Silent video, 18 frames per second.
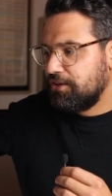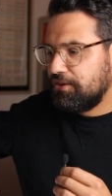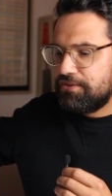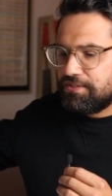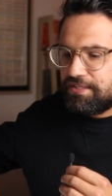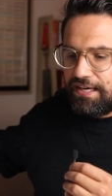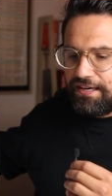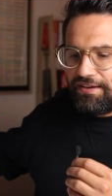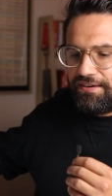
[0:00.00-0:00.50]
you know, he's
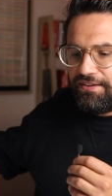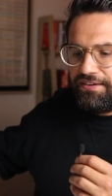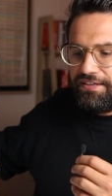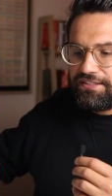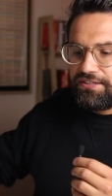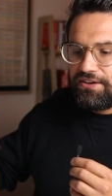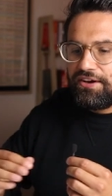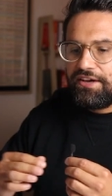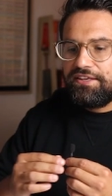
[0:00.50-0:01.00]
taken an
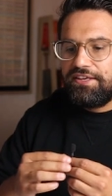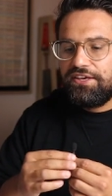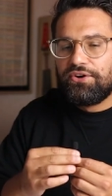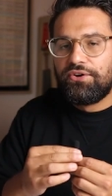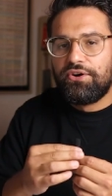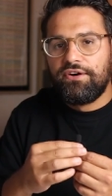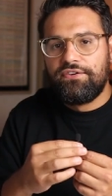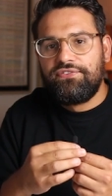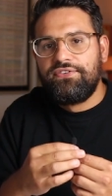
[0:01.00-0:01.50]
entire
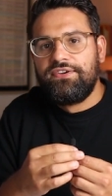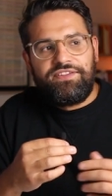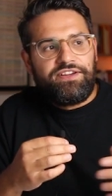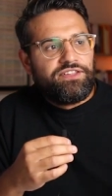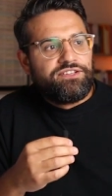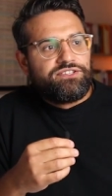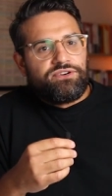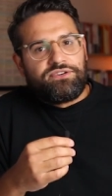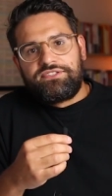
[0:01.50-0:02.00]
year off and the
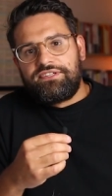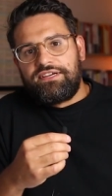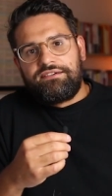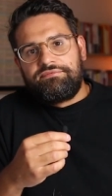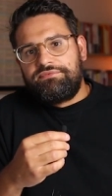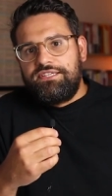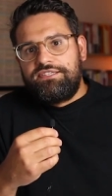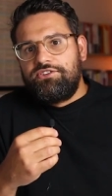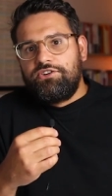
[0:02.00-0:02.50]
other doctor,
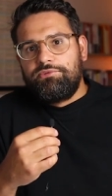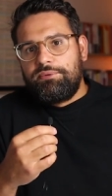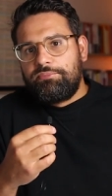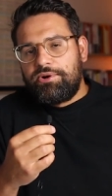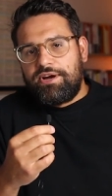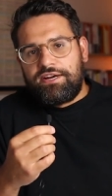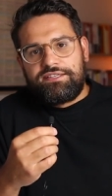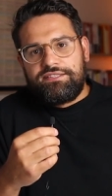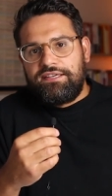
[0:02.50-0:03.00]
he's still been
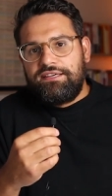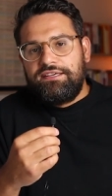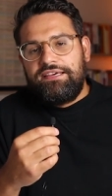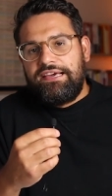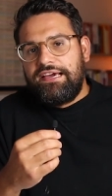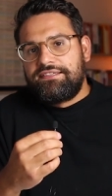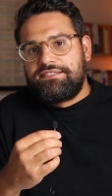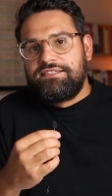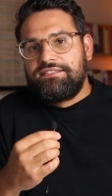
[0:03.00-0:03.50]
practicing practicing, he
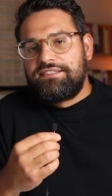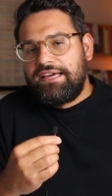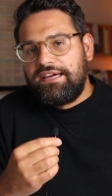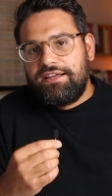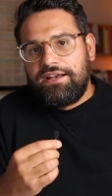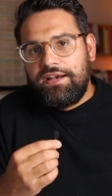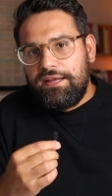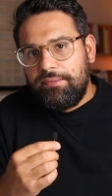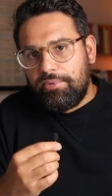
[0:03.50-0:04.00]
hasn't
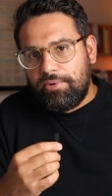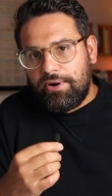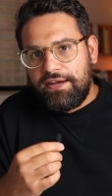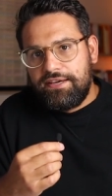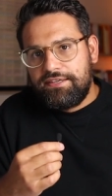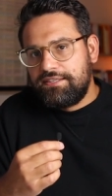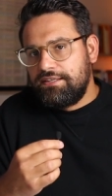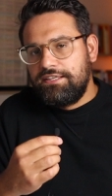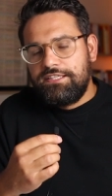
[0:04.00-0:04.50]
taken any
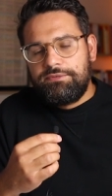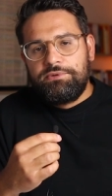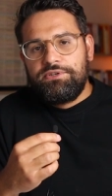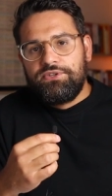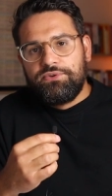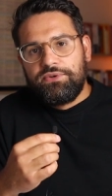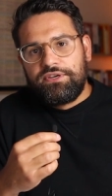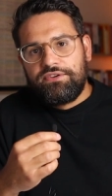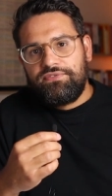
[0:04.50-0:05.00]
breaks, and he's been
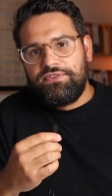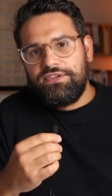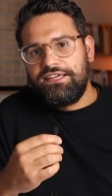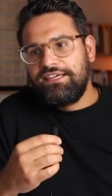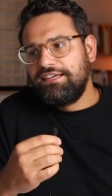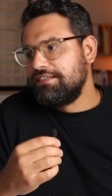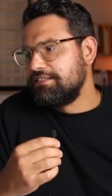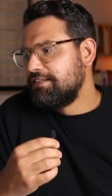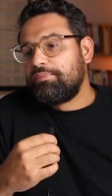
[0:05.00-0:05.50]
doing it for years.